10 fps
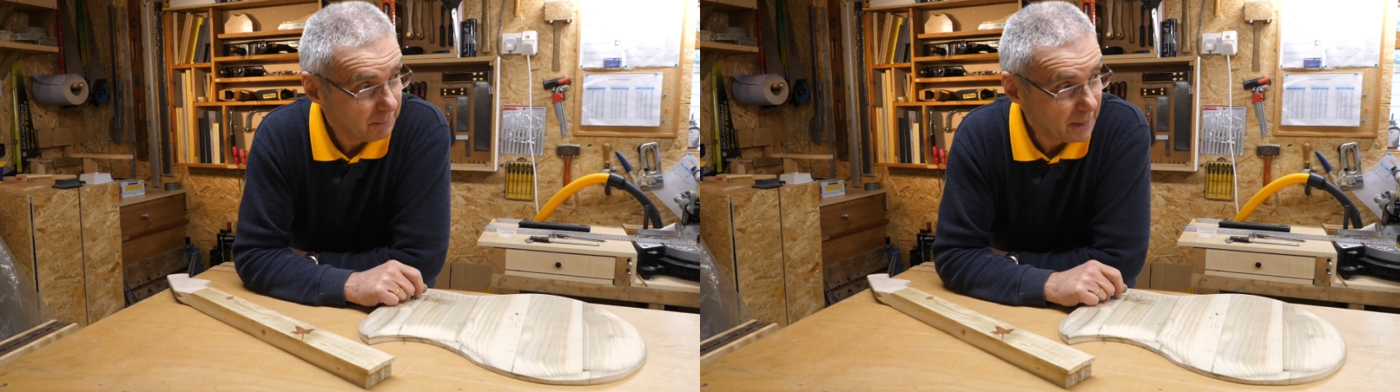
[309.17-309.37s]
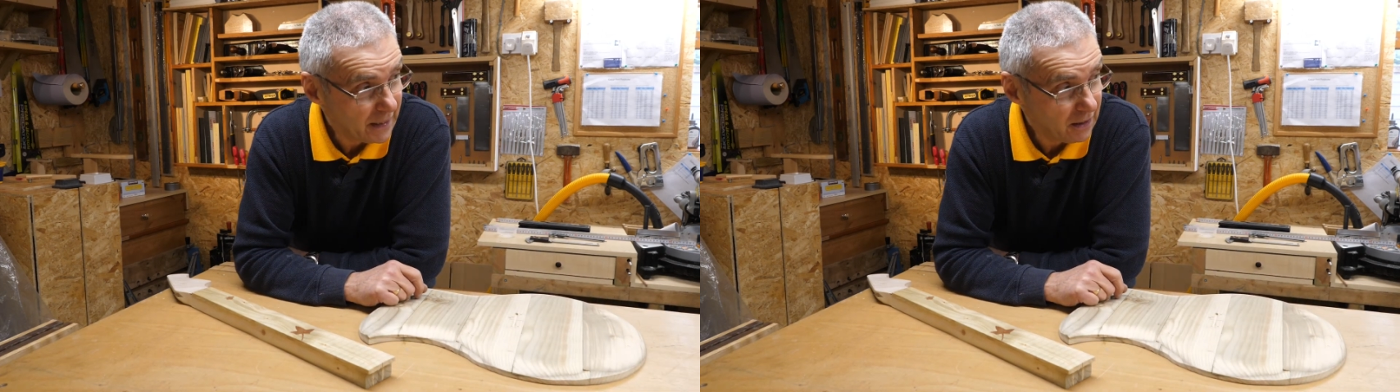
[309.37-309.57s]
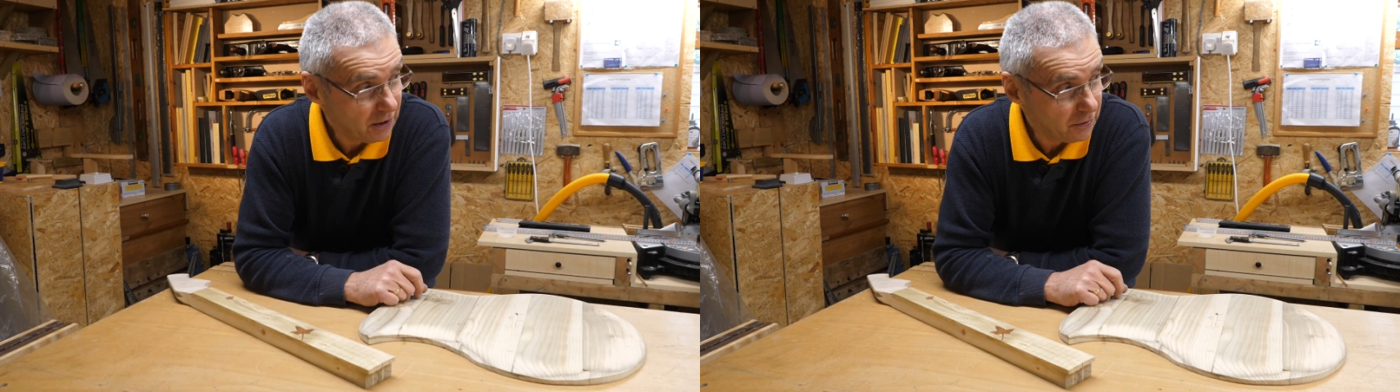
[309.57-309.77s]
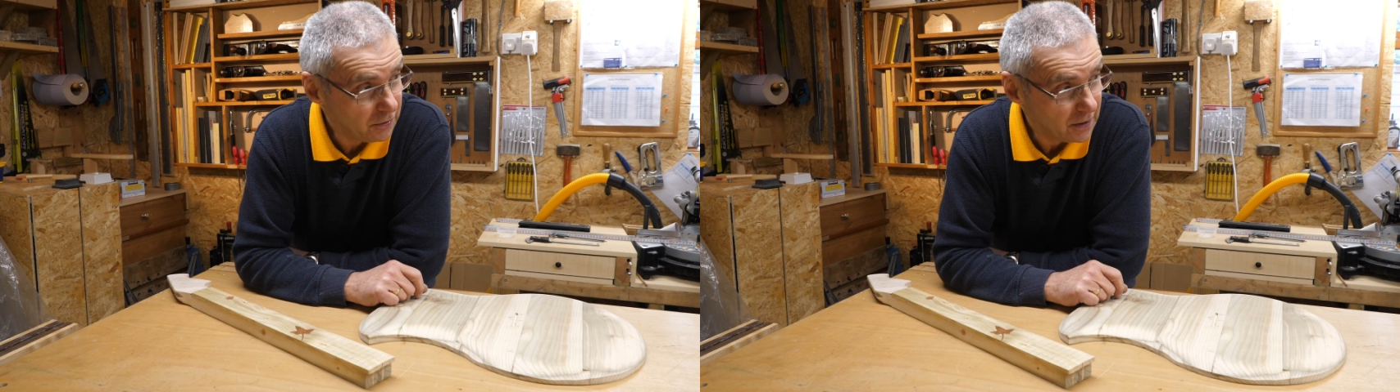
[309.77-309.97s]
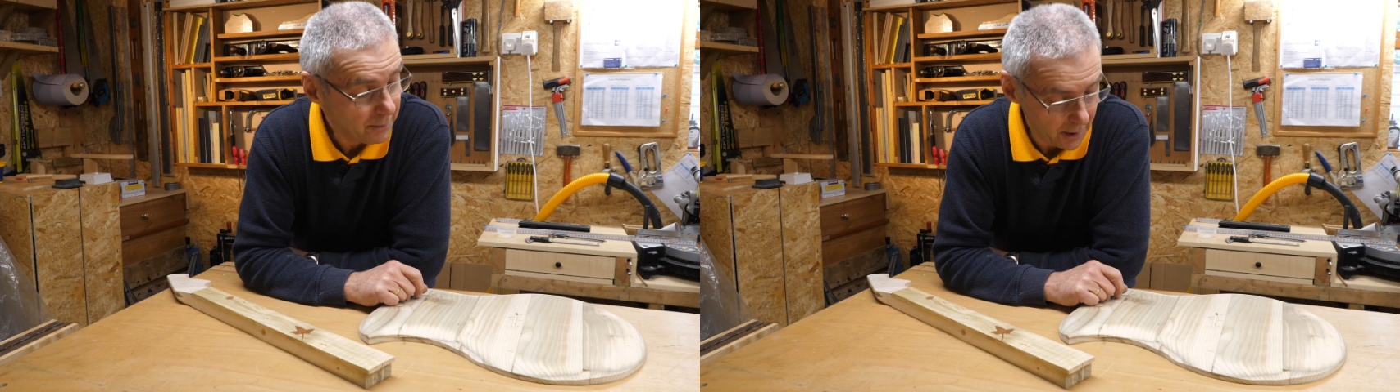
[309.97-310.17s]
being
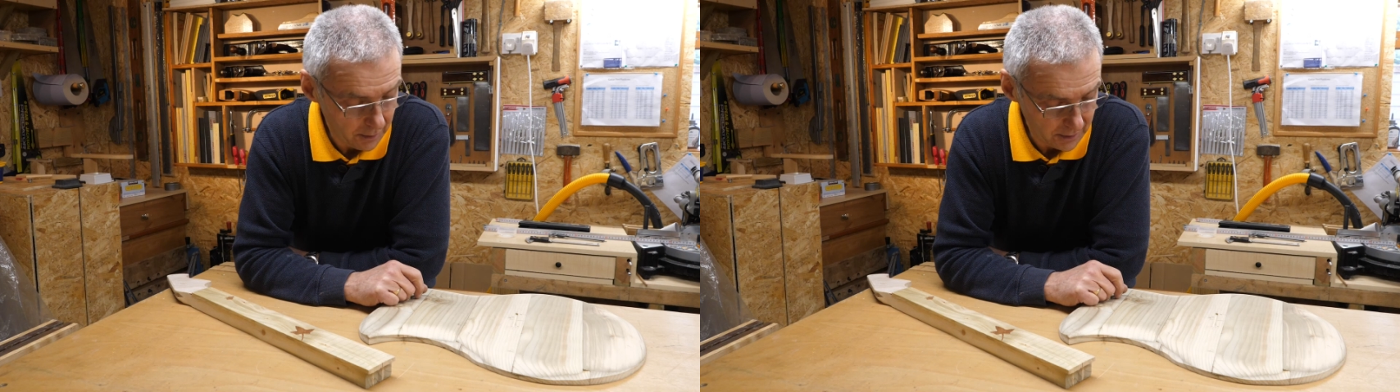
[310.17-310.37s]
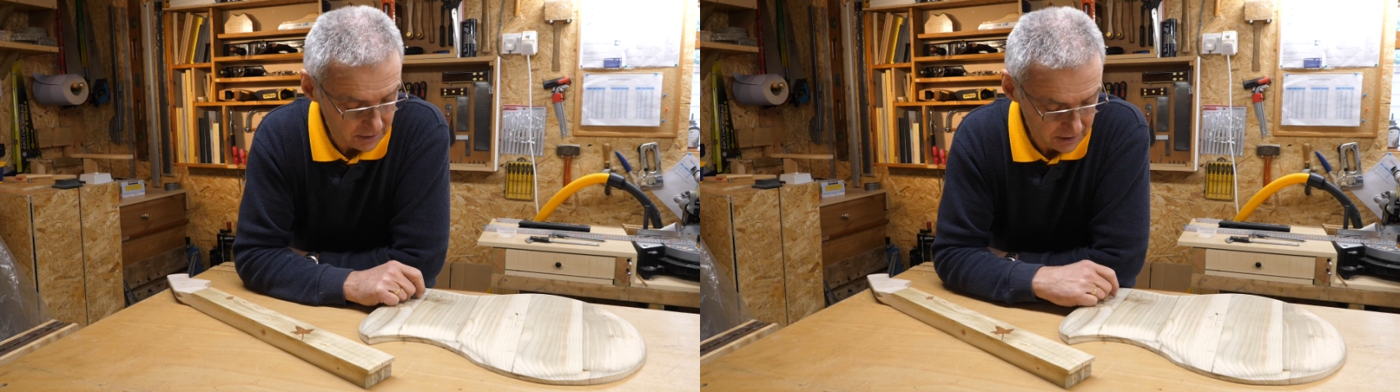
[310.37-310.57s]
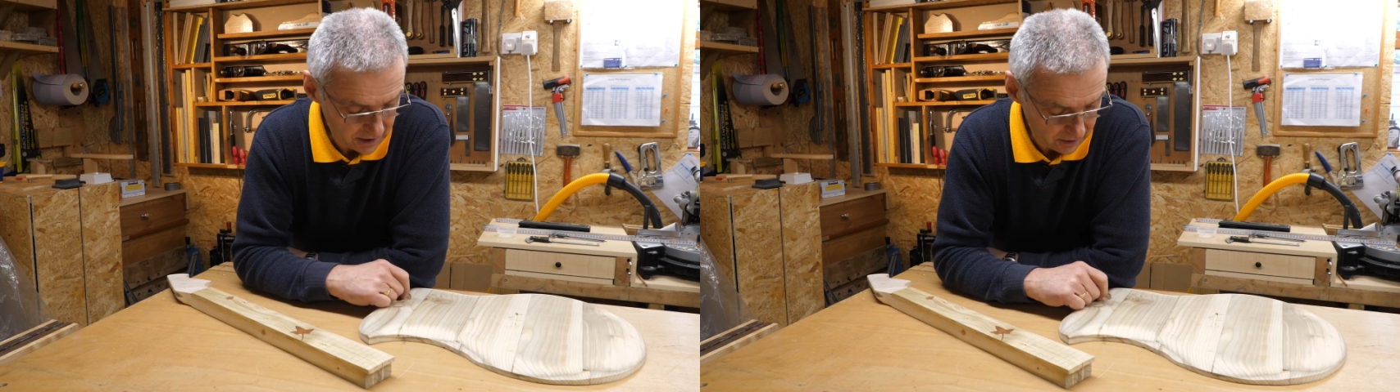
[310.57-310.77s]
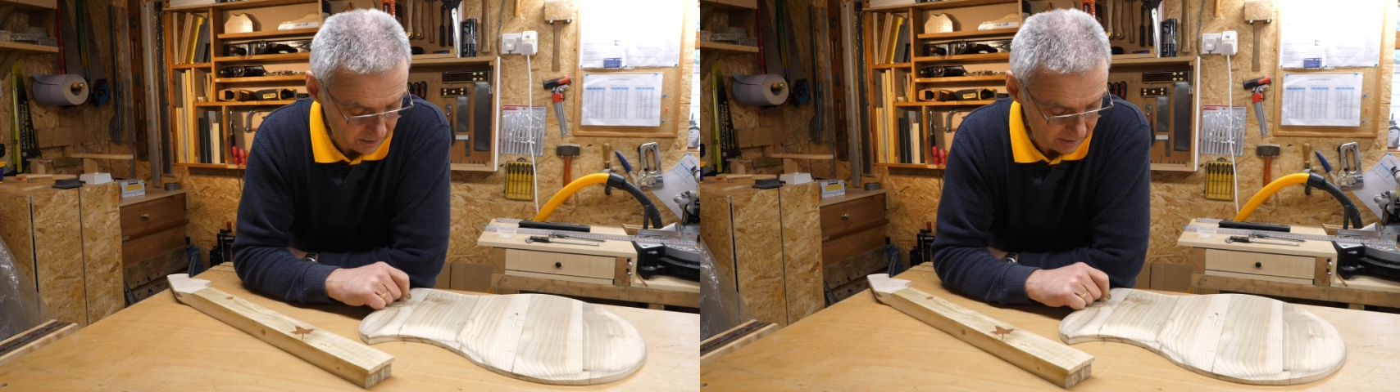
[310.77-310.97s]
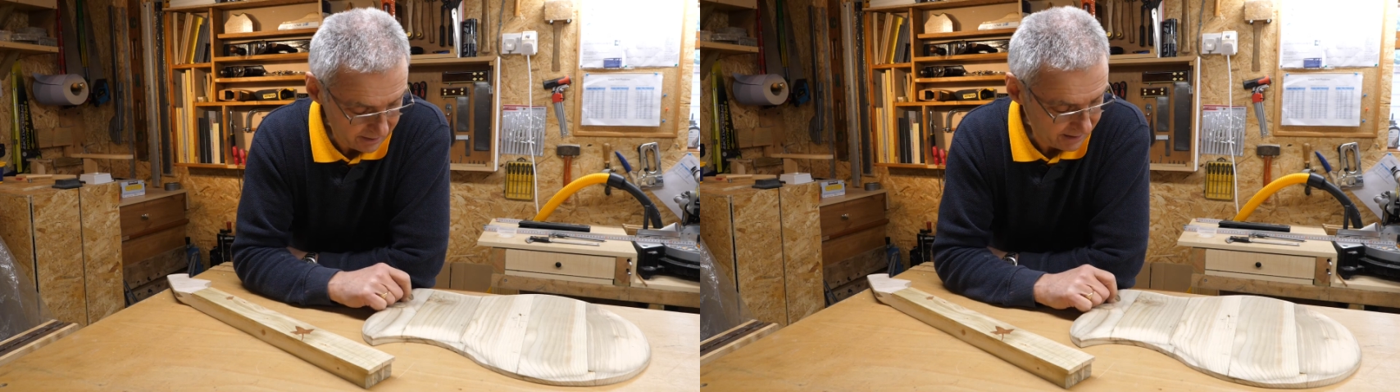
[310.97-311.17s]
glued at the moment, so